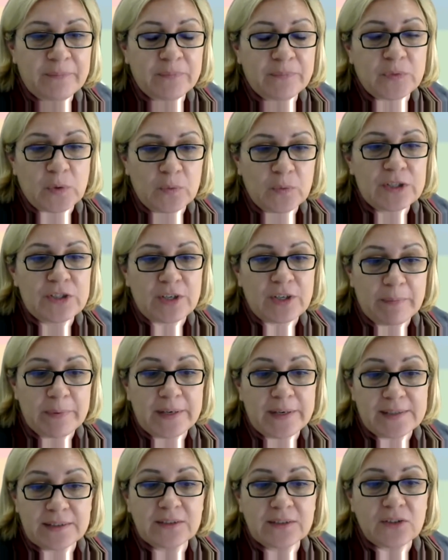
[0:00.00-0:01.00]
which are
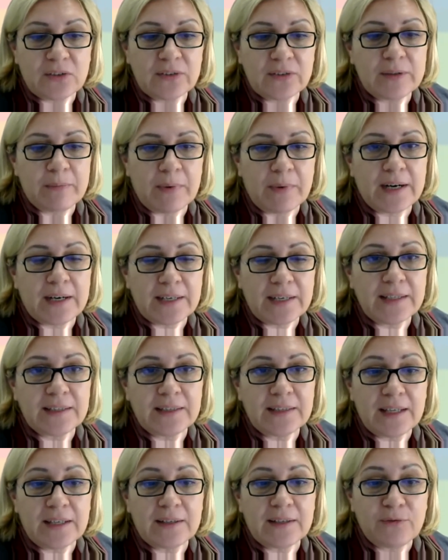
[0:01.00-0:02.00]
present on the
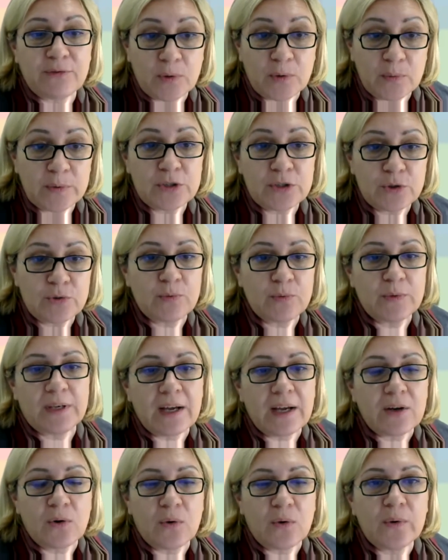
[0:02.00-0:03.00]
market and for which we
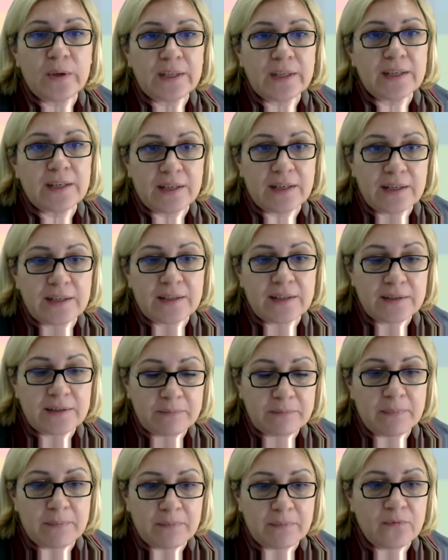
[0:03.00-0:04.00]
are going
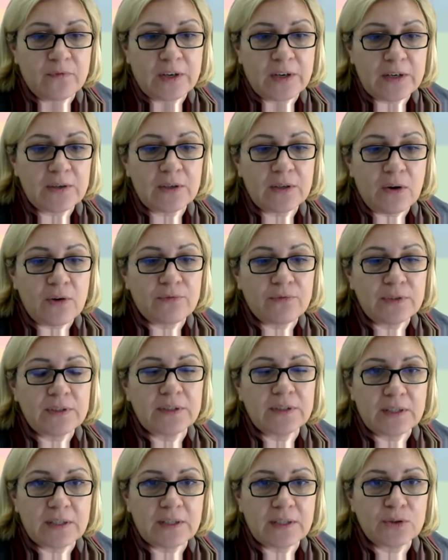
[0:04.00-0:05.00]
very
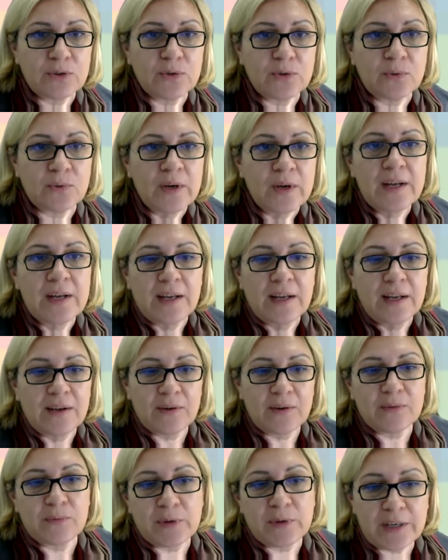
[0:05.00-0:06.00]
often to
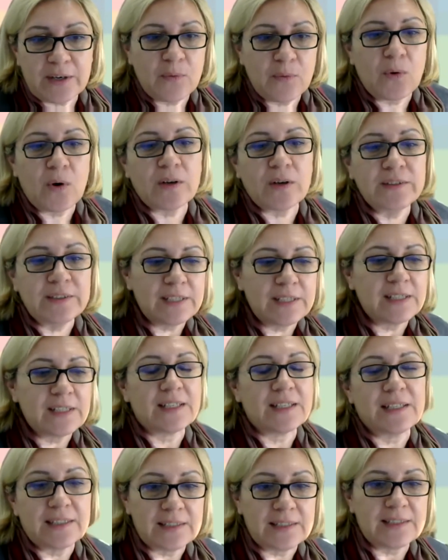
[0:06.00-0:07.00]
work,
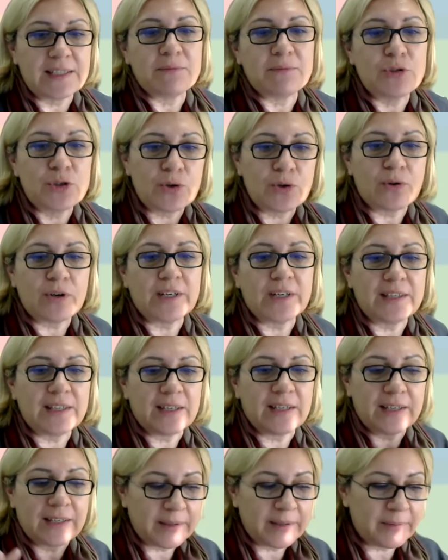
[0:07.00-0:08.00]
wanting some short
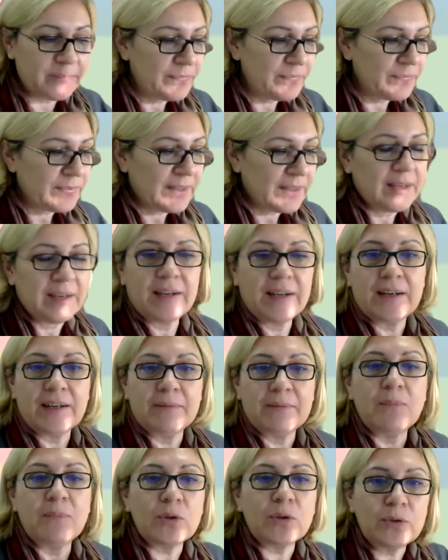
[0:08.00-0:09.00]

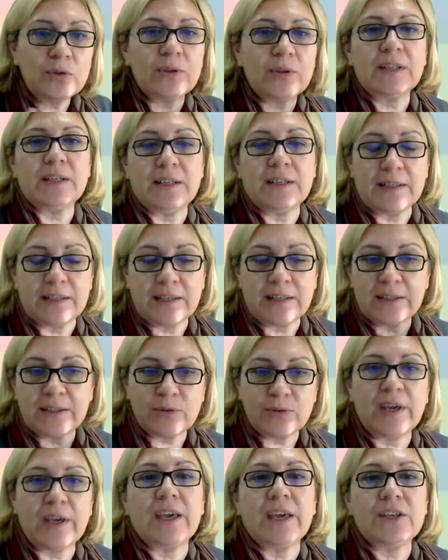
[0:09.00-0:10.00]
modular
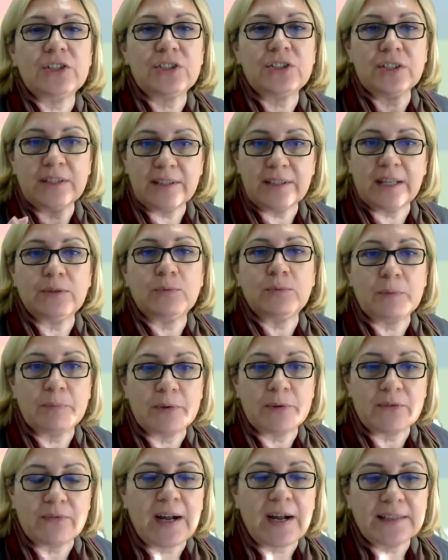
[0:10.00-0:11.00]
education that will
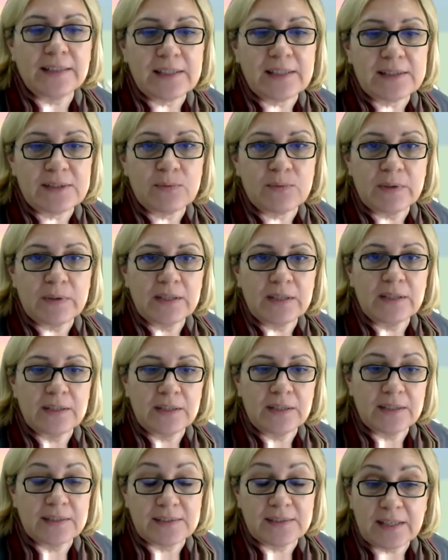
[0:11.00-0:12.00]
provide us with
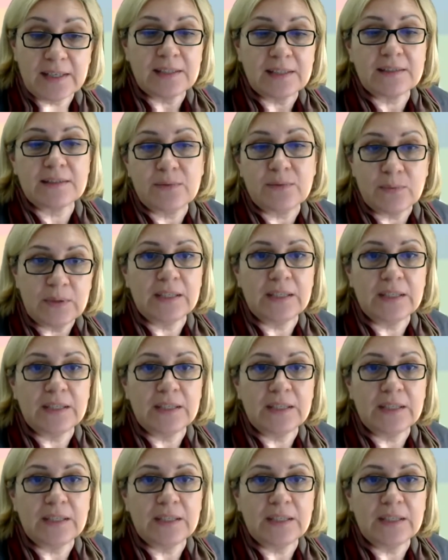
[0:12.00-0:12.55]
the skills we